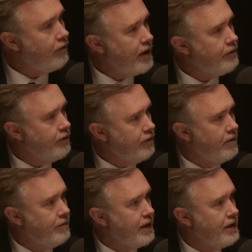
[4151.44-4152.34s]
around
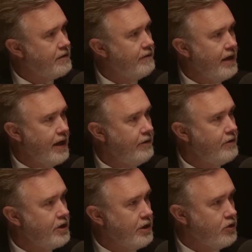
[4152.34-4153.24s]
Europe because of the
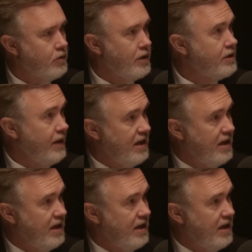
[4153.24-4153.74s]
energy shortage,